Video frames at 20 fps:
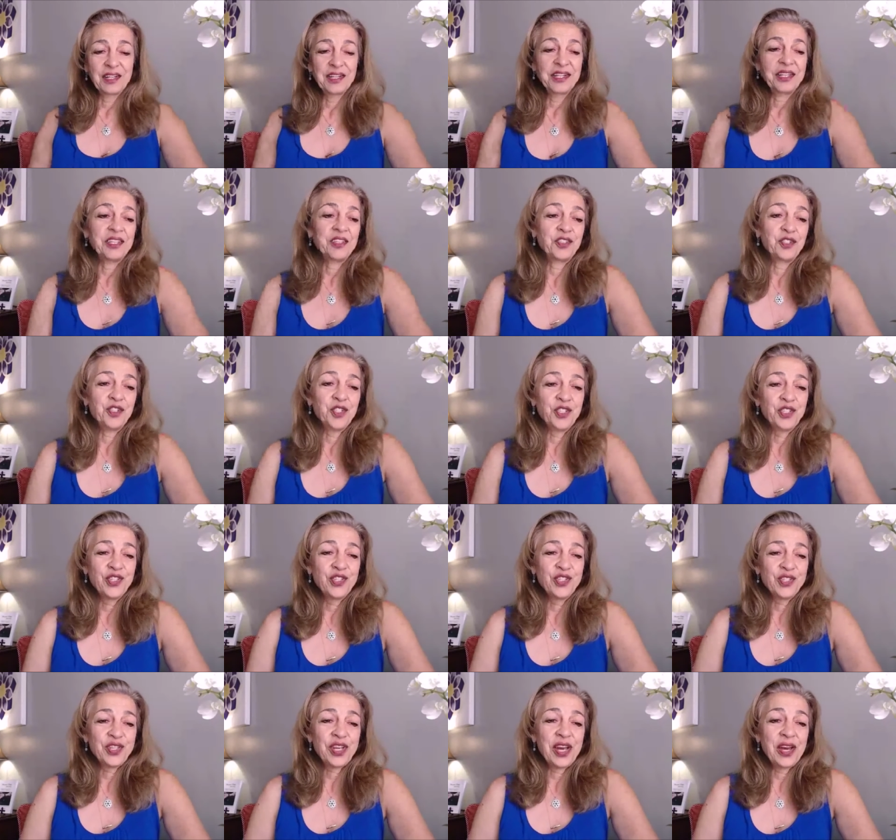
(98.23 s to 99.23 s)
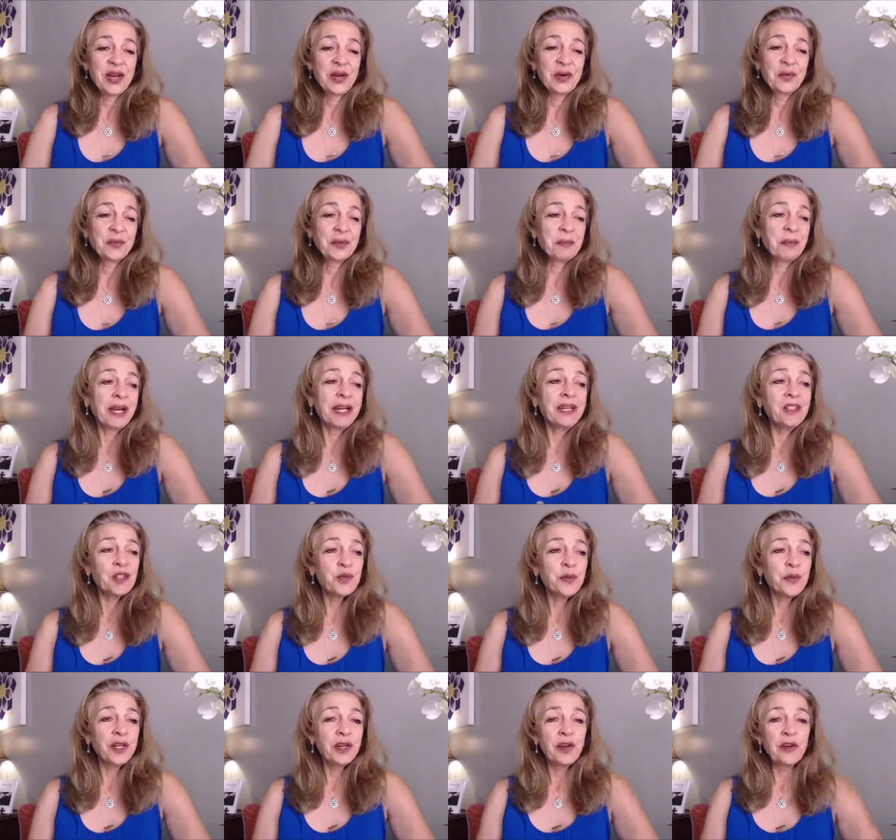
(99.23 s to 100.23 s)
It just uh, reminds
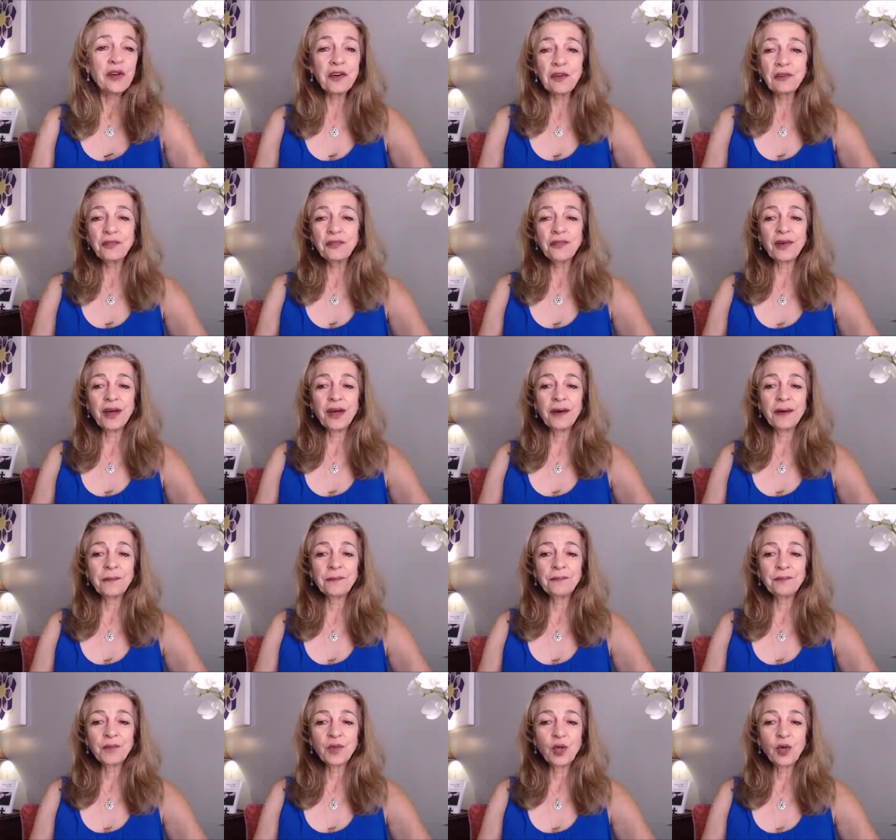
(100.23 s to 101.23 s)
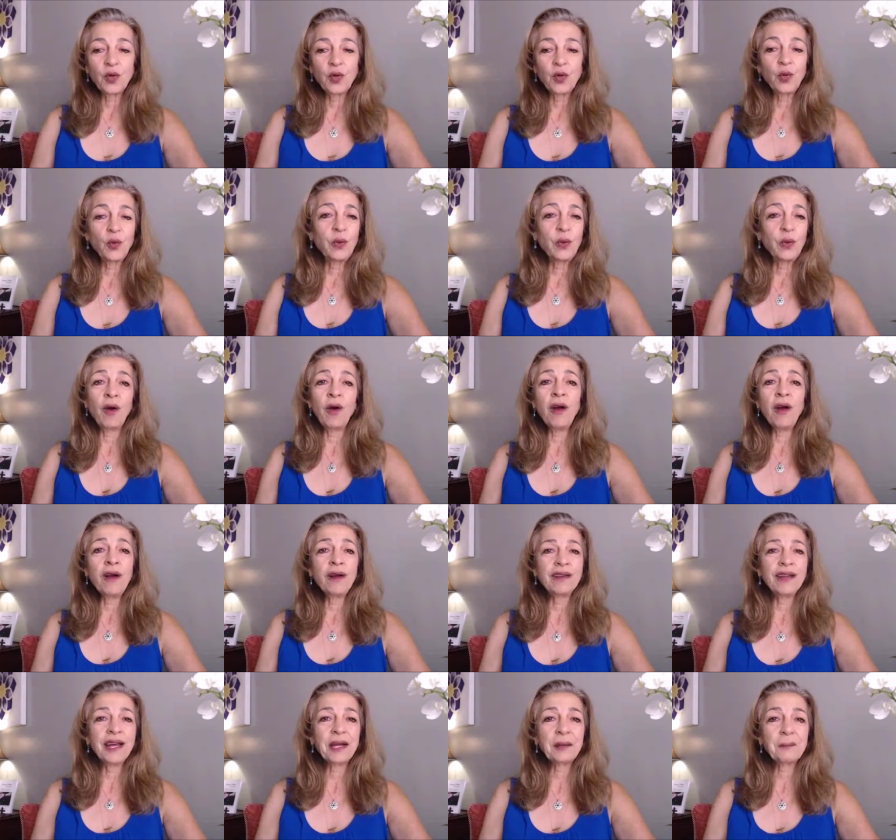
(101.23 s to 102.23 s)
me of um, who we
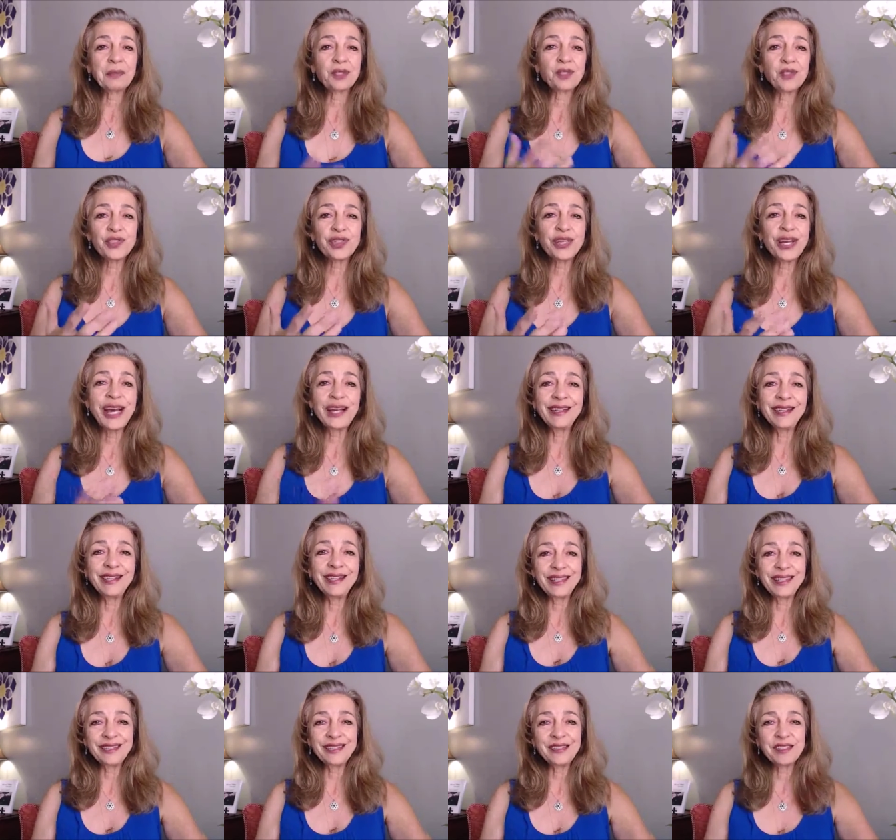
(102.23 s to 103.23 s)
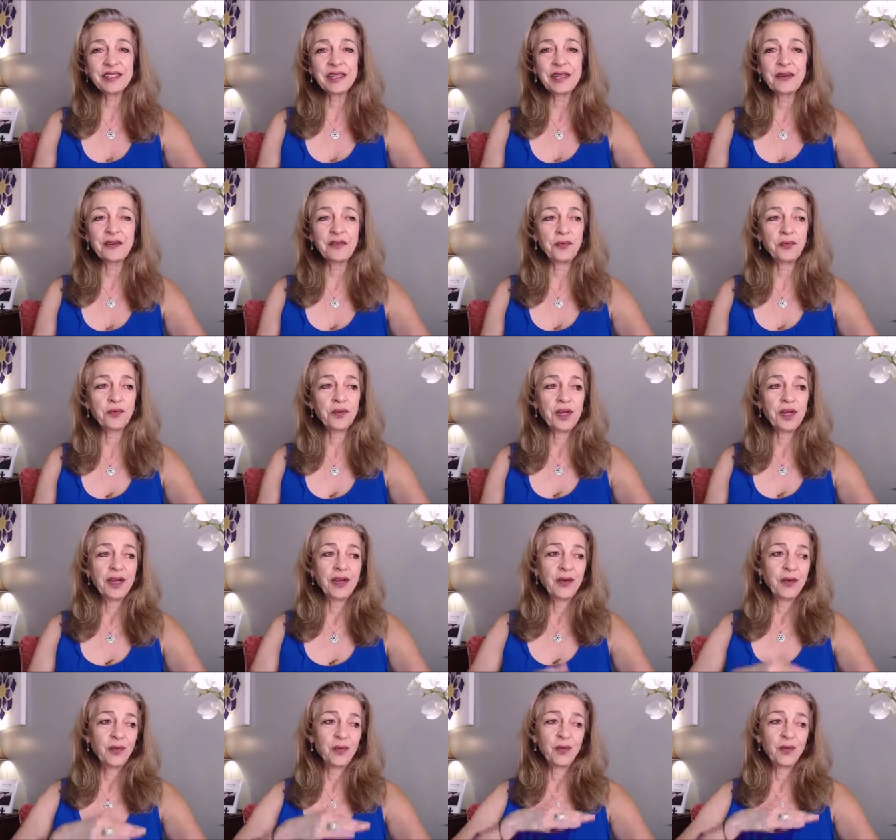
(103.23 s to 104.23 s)
are, like personalities. If
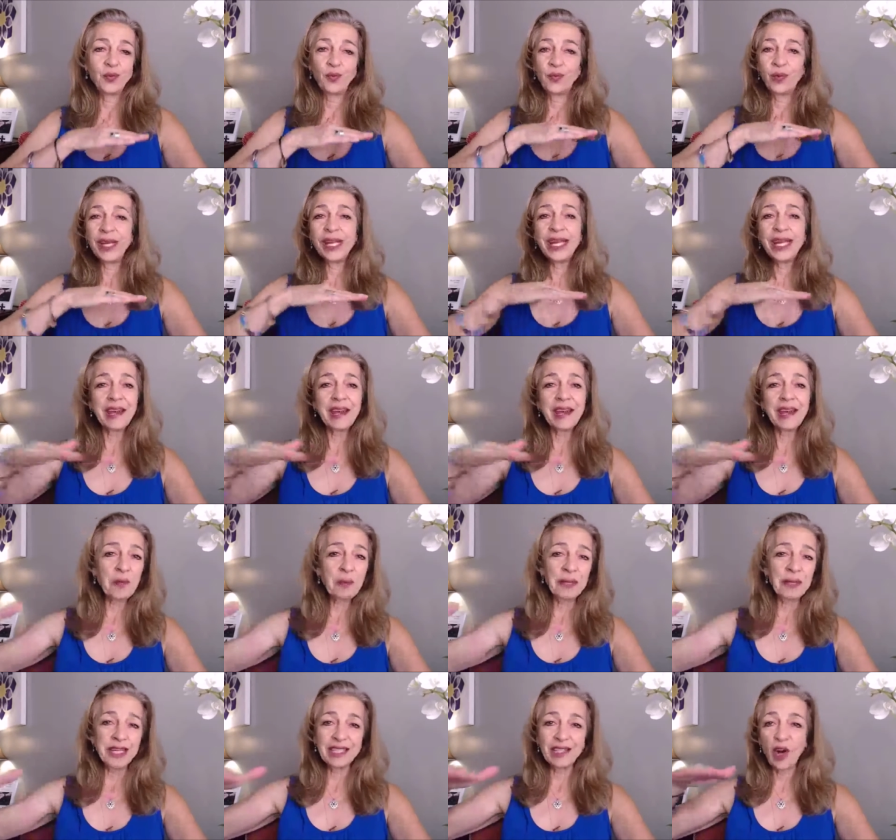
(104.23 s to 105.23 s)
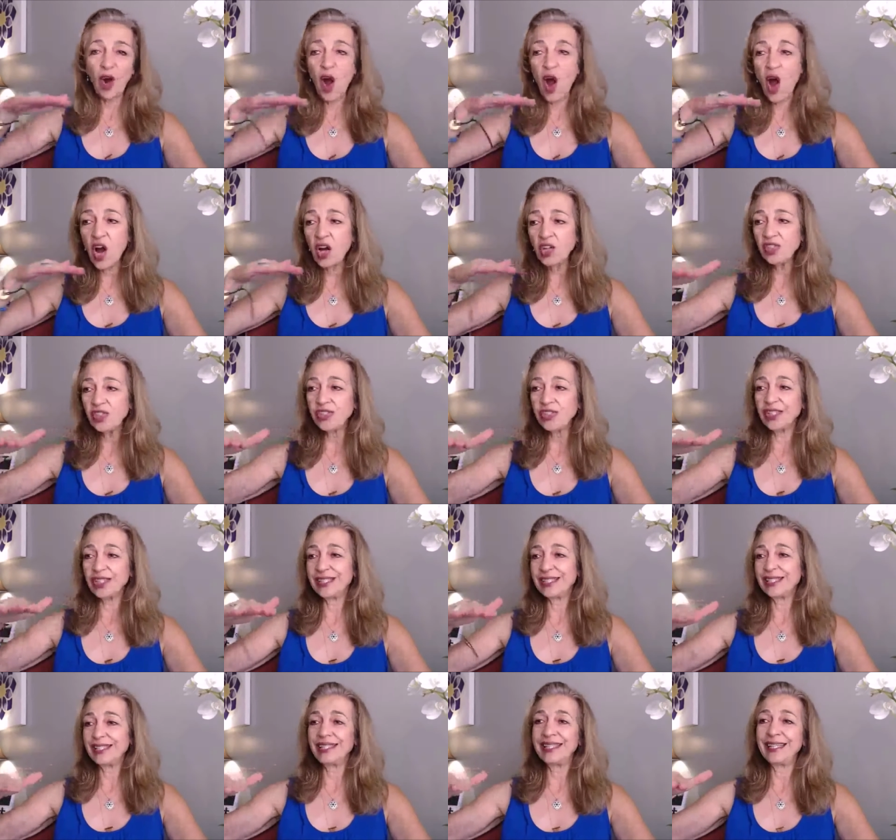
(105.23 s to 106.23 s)
we cannot be
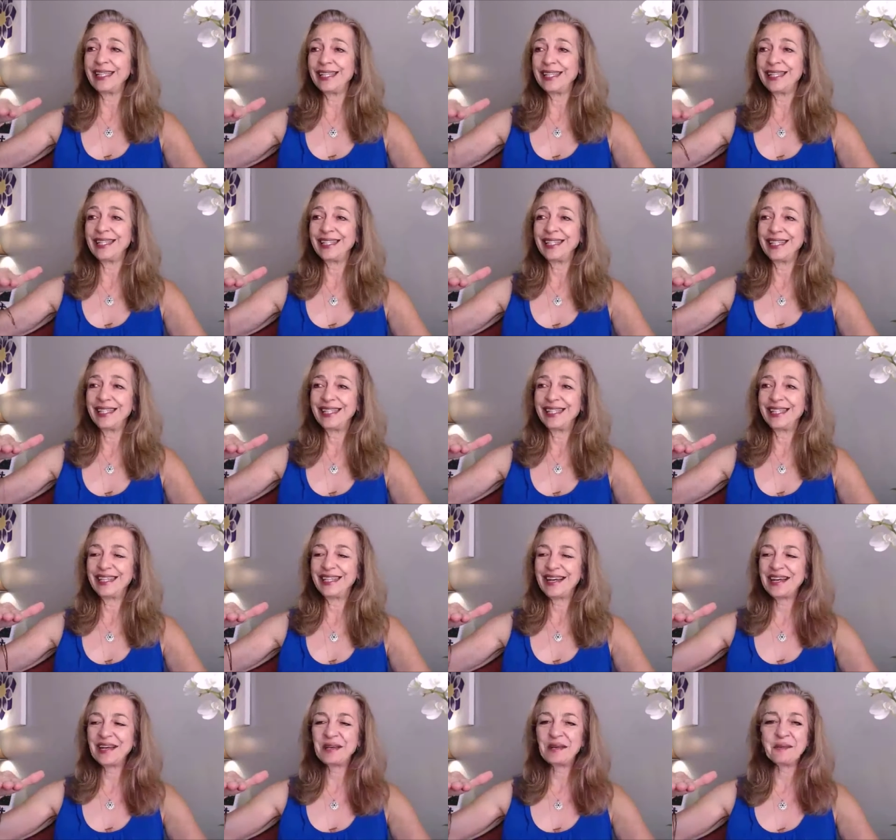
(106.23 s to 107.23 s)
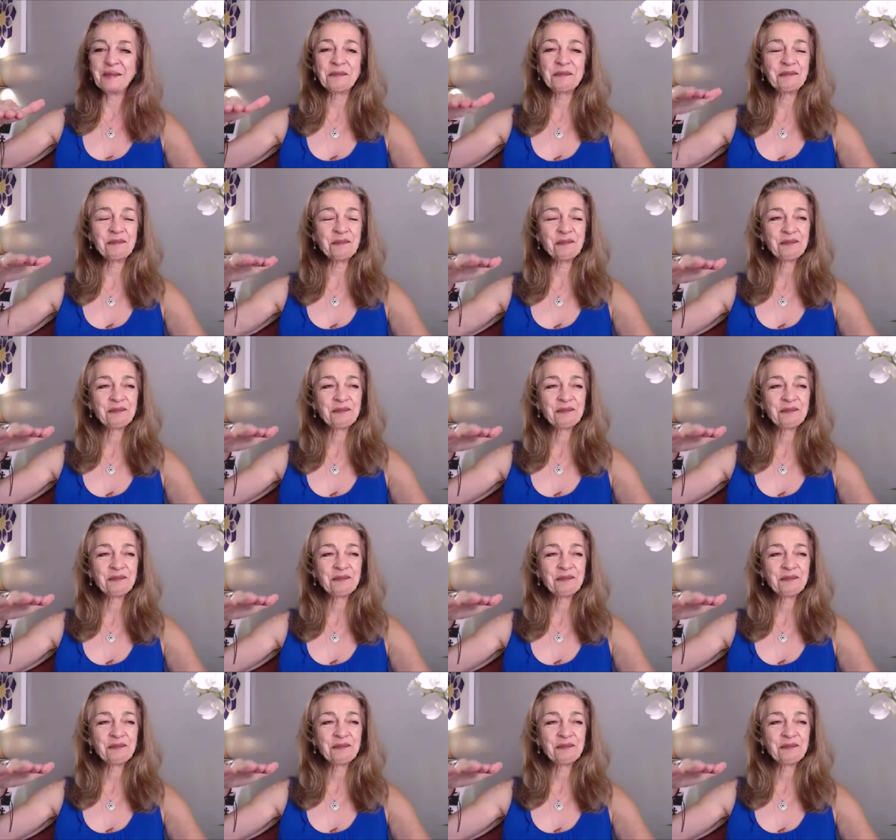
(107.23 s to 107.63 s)
constantly um,